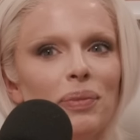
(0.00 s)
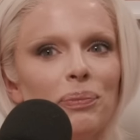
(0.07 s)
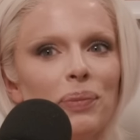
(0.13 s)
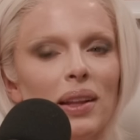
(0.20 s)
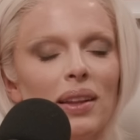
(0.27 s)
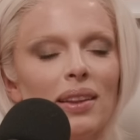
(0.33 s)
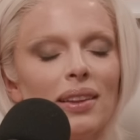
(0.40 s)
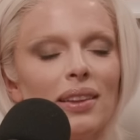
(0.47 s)

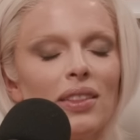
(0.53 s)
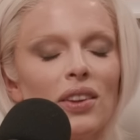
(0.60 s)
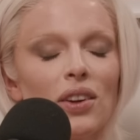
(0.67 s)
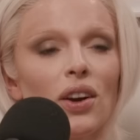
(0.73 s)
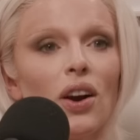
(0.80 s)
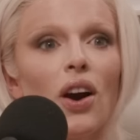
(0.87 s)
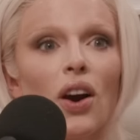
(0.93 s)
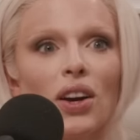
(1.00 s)
but they're
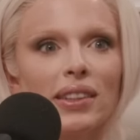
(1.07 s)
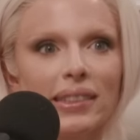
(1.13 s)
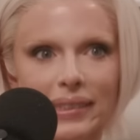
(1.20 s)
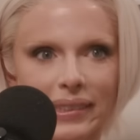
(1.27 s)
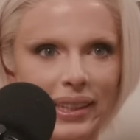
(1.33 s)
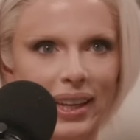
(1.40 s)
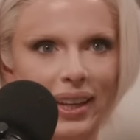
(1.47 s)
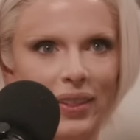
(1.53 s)

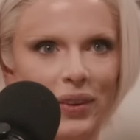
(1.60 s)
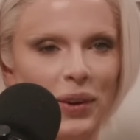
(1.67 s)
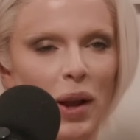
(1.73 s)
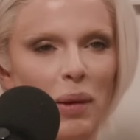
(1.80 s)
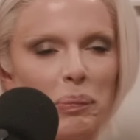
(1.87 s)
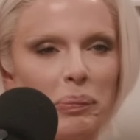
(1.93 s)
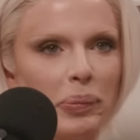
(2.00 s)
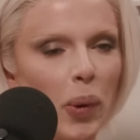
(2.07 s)
artsy, they're
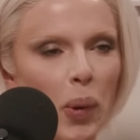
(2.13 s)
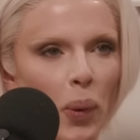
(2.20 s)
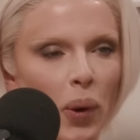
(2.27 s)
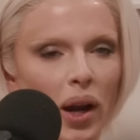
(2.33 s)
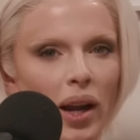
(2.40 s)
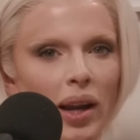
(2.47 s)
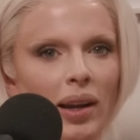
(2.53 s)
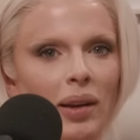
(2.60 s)
not
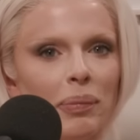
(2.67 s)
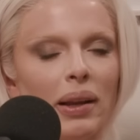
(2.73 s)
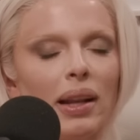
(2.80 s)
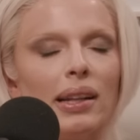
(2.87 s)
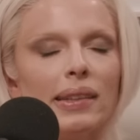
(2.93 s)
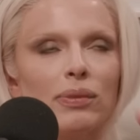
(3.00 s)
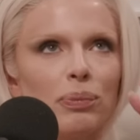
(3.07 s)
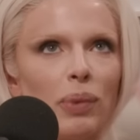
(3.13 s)
porn, but
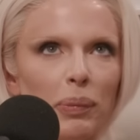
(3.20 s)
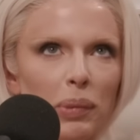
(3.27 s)
sure.